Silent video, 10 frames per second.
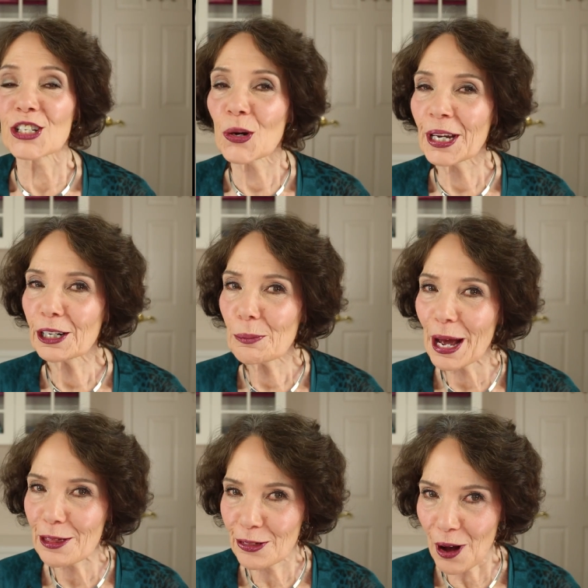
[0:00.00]
So here are
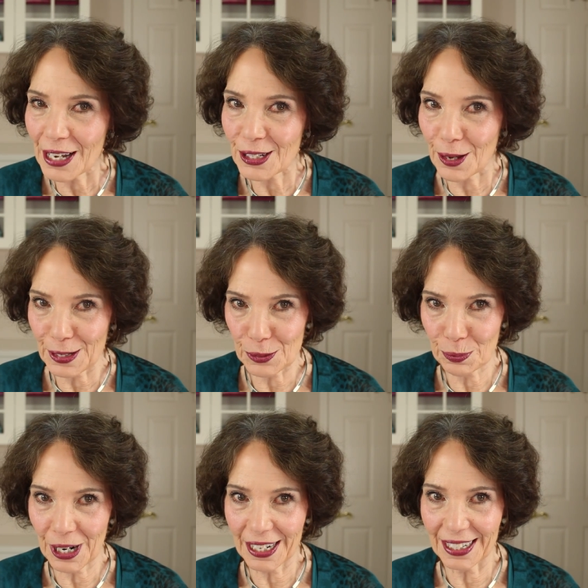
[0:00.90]
my thoughts on these
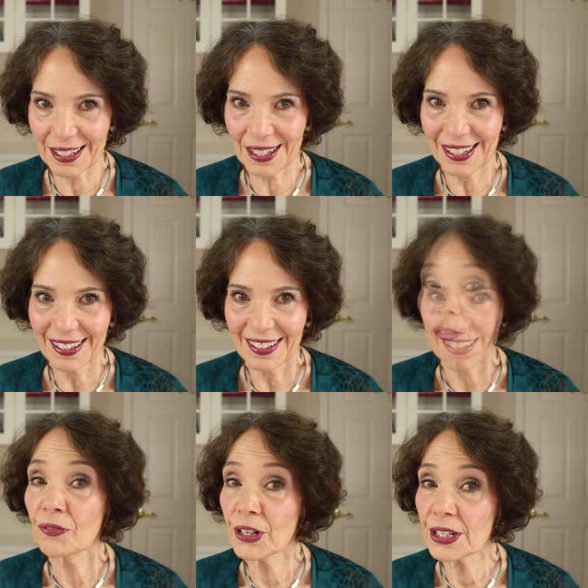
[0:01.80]
products.
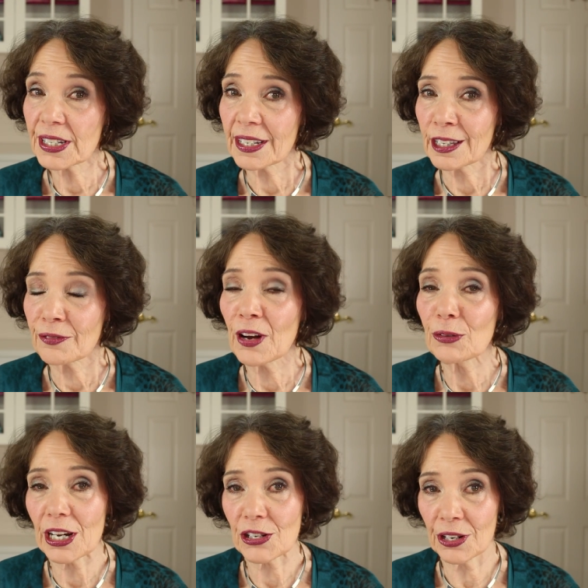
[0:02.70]
First, the
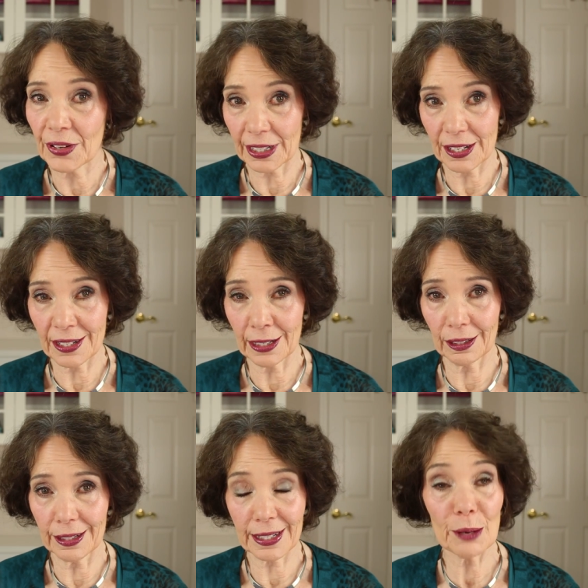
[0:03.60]
foundation and the
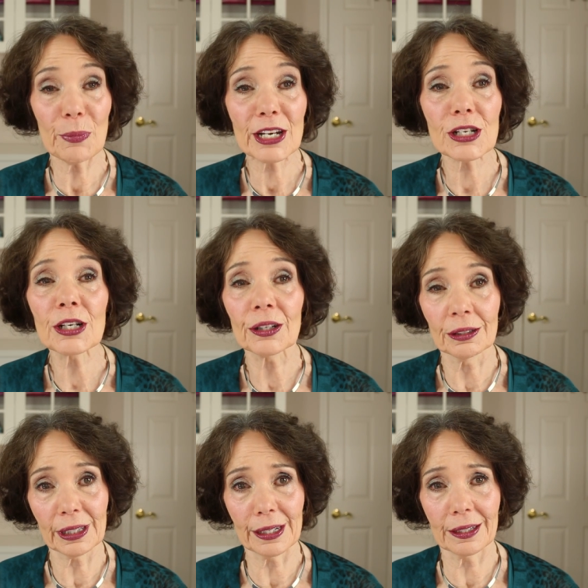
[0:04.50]
concealer. As I mentioned
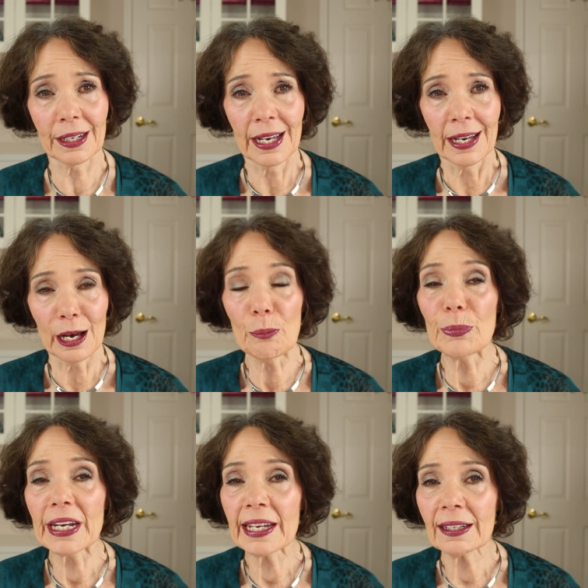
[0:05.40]
earlier,
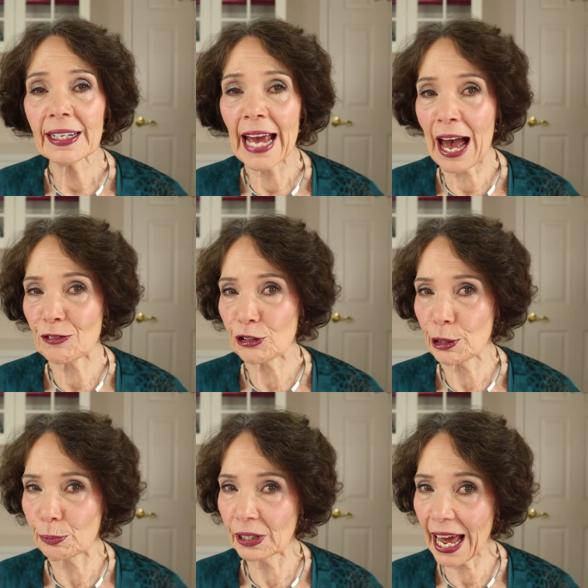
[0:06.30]
immediately after
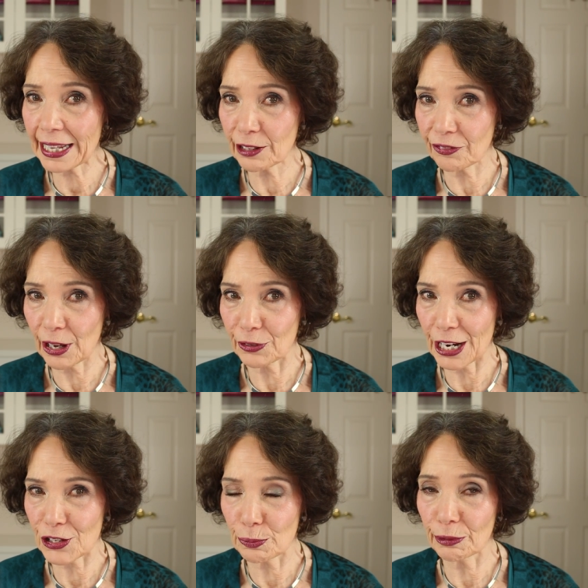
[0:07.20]
applying the
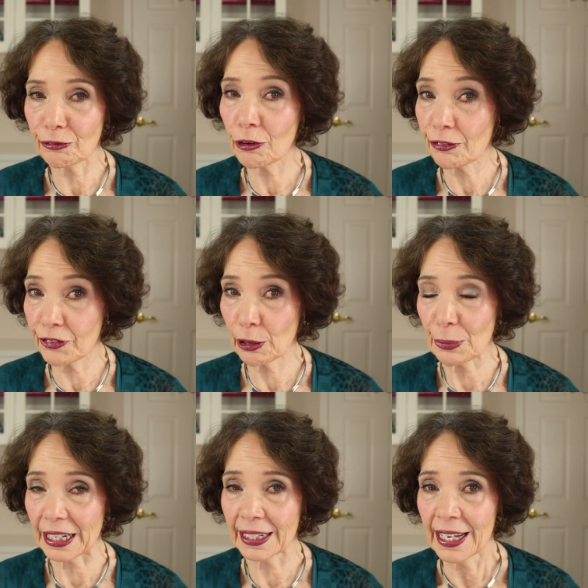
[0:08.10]
foundation before
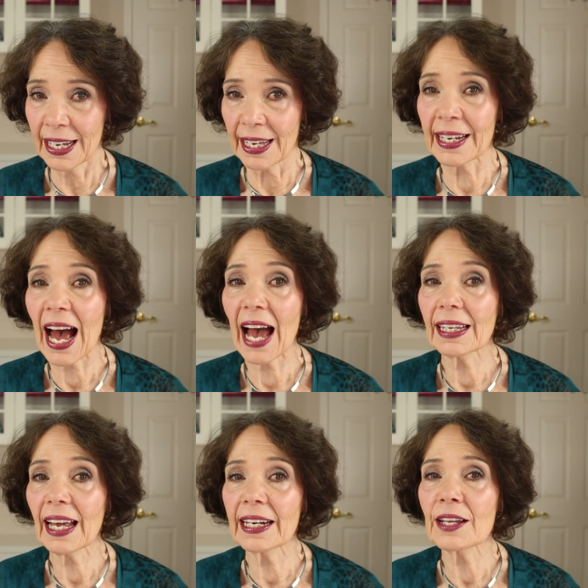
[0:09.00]
filming, it
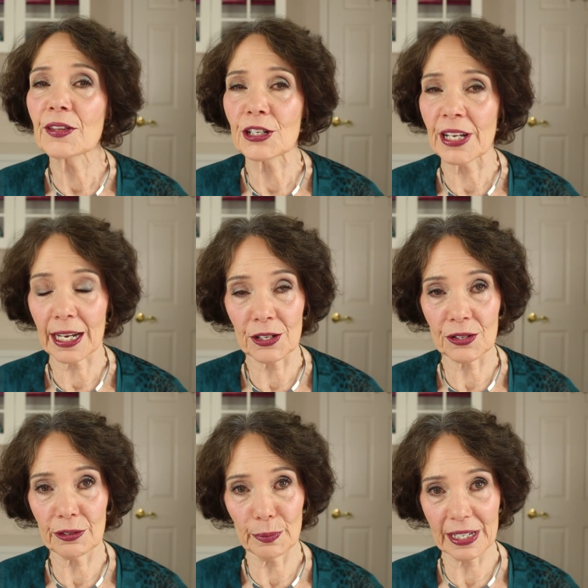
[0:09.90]
highlighted the
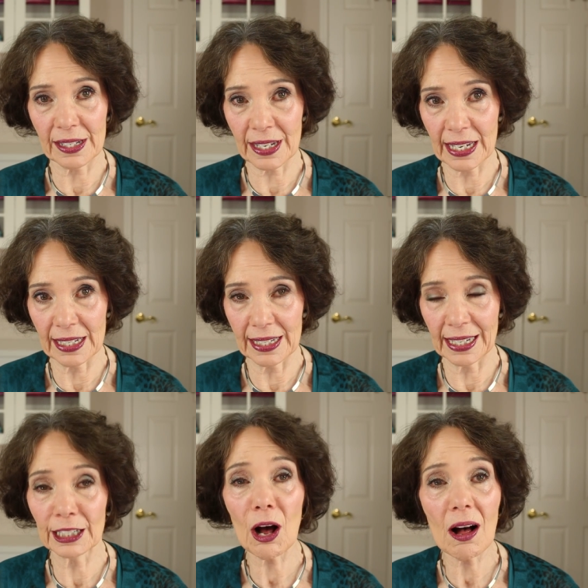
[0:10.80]
texture of my skin
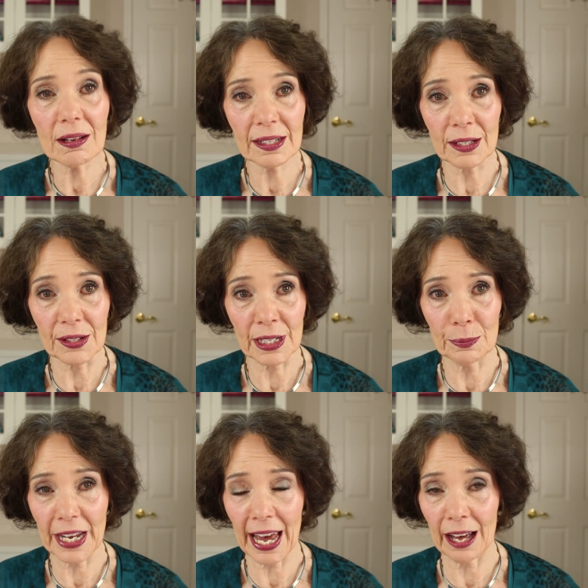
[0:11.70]
and it also
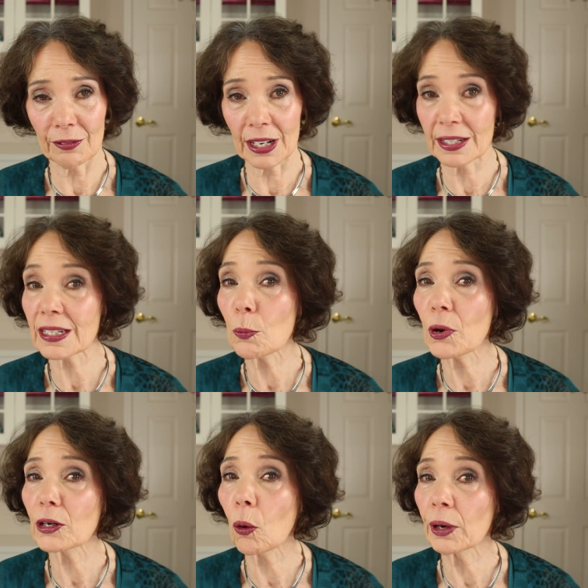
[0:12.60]
seemed to have a
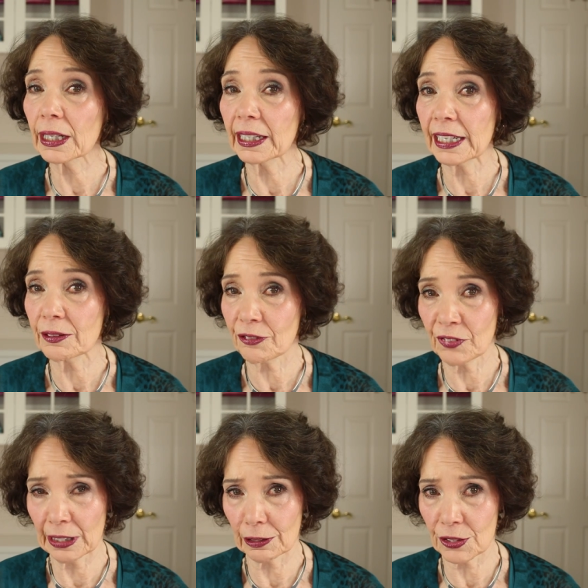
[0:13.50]
somewhat oily
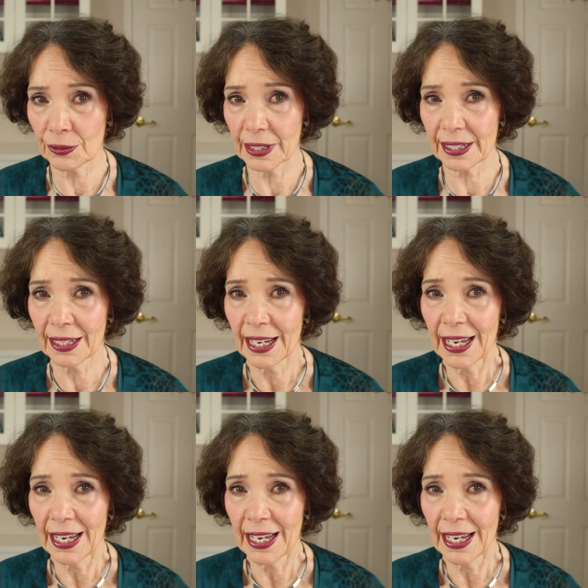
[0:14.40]
feel to it.